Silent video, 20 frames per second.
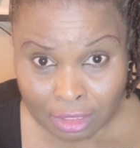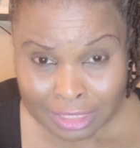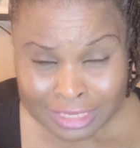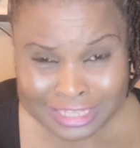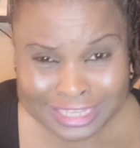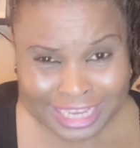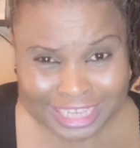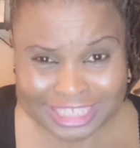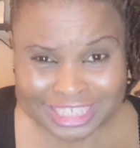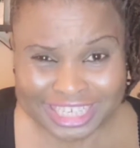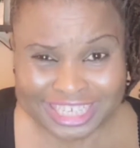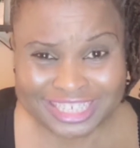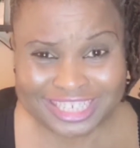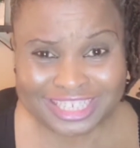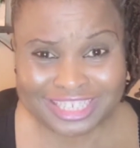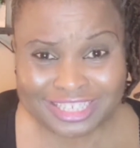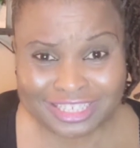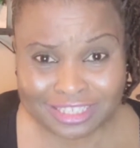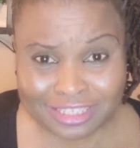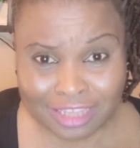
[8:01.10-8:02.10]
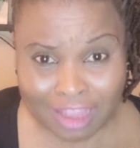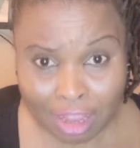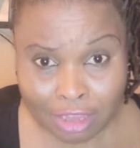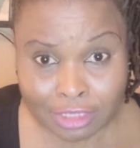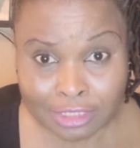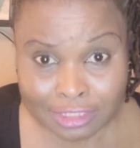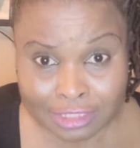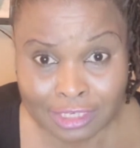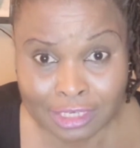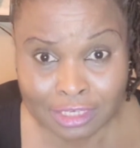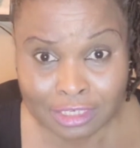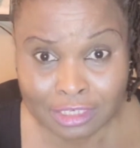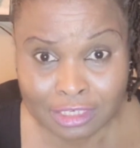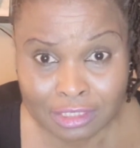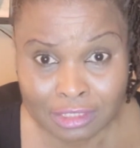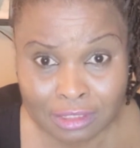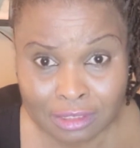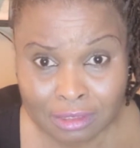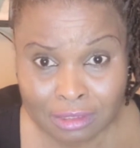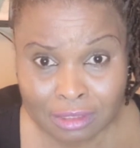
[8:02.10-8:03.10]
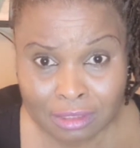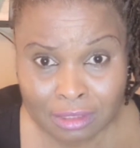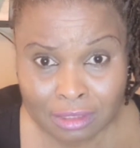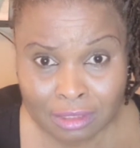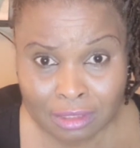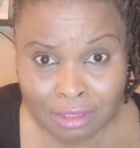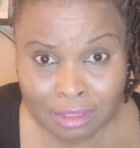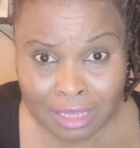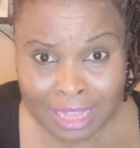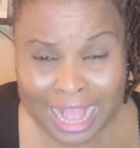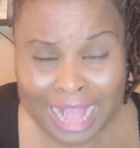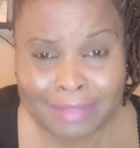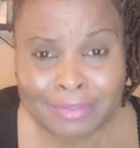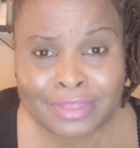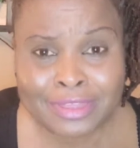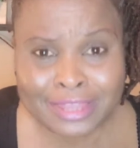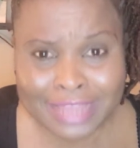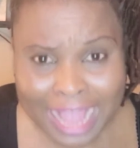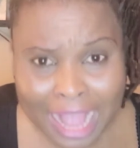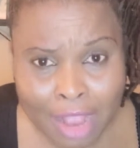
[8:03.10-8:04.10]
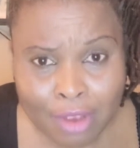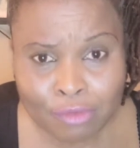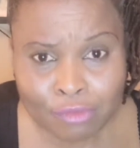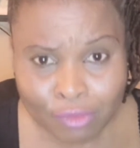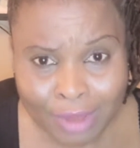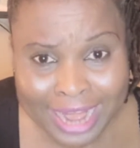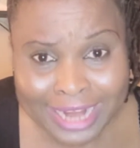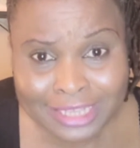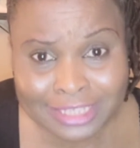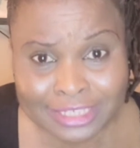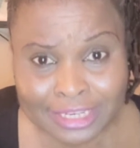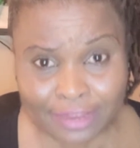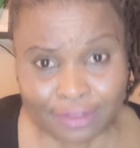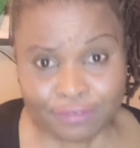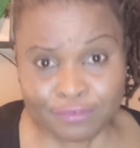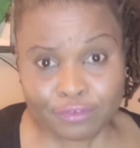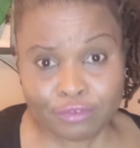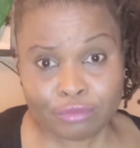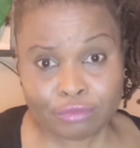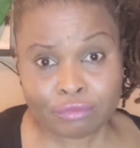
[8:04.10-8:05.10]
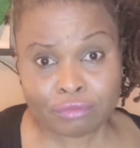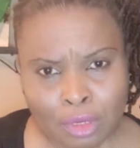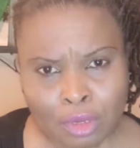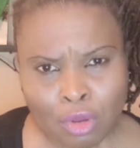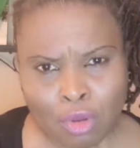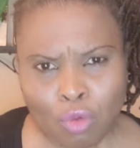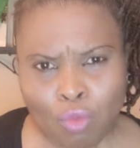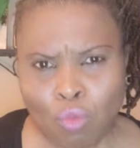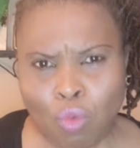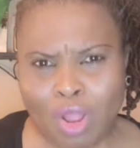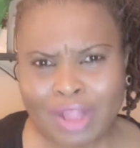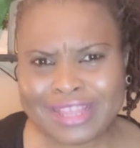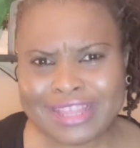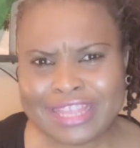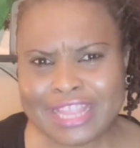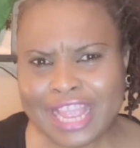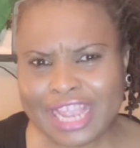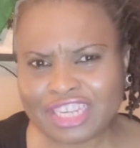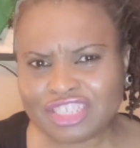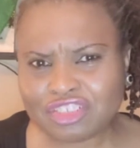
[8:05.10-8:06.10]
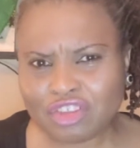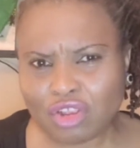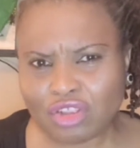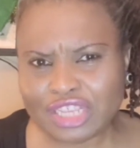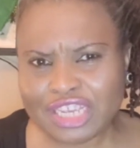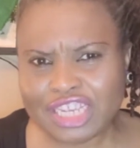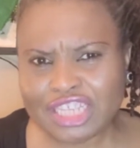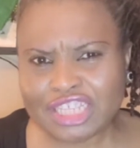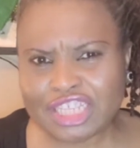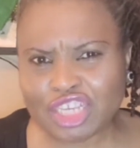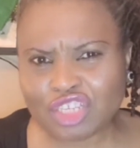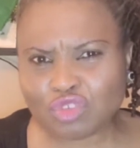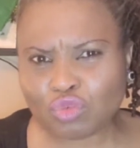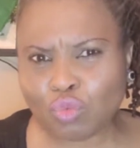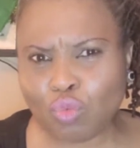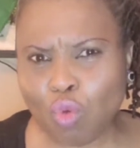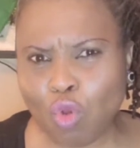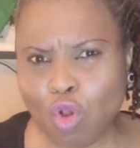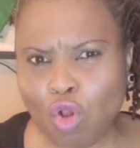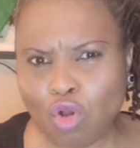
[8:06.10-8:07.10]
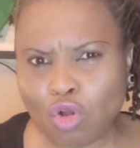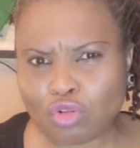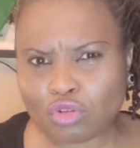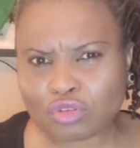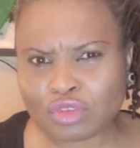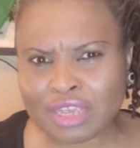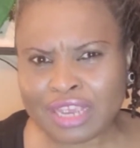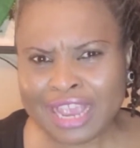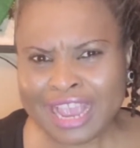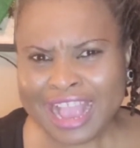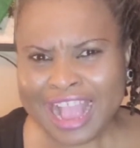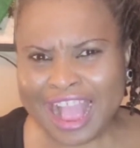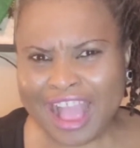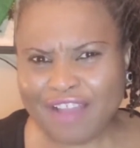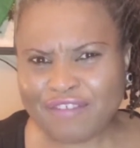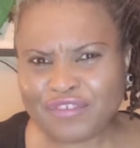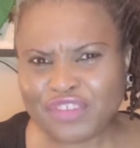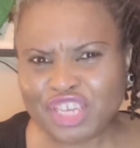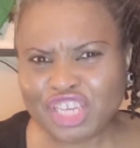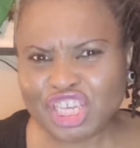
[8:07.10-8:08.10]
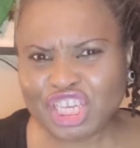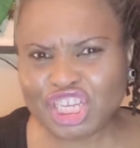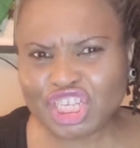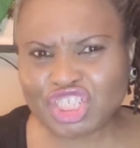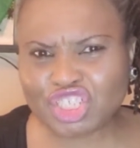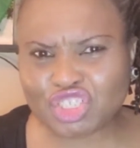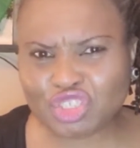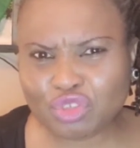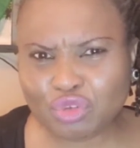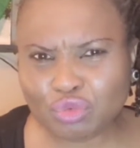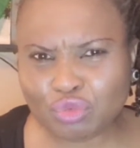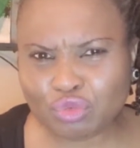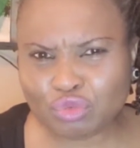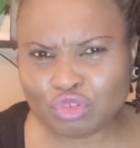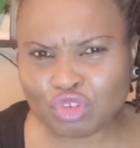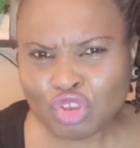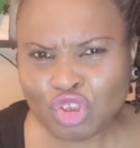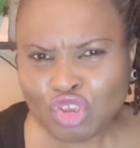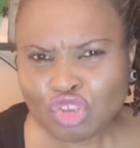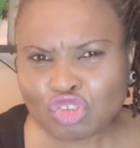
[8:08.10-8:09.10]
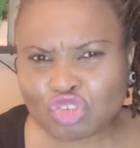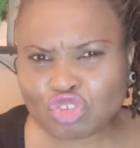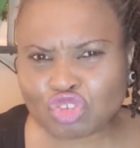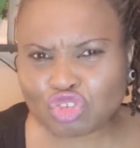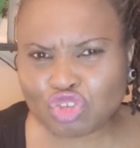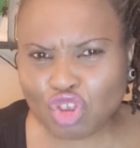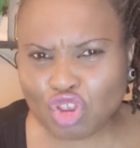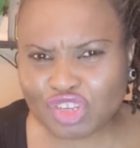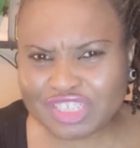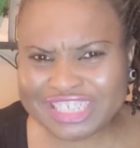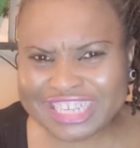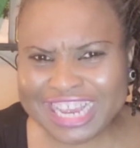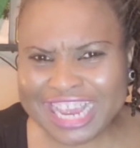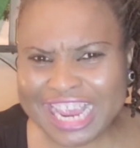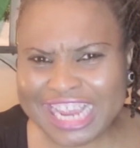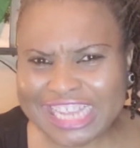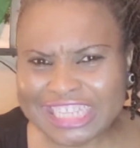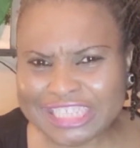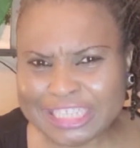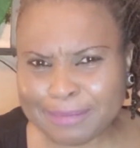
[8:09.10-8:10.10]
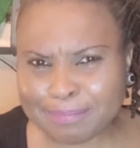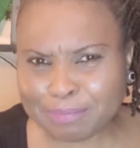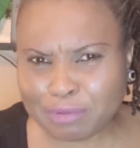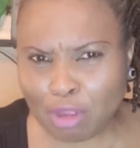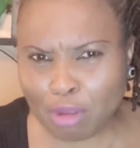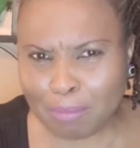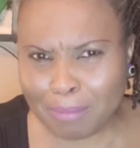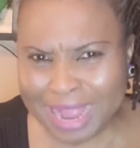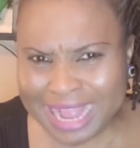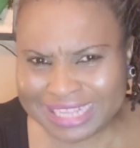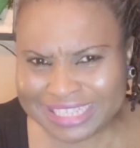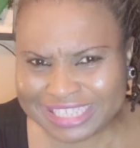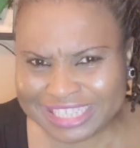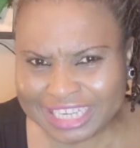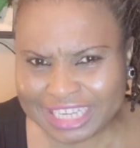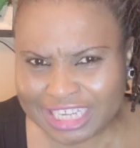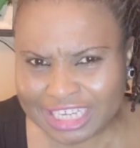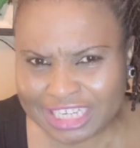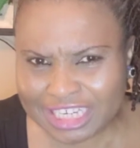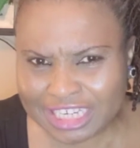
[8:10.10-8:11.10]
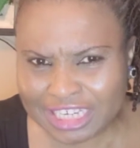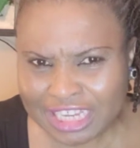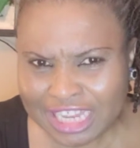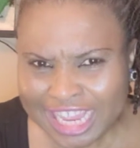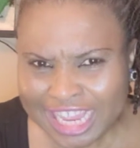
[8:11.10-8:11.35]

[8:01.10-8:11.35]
This is toxic and downright evil. What nation in this world have issued such a diplomatic,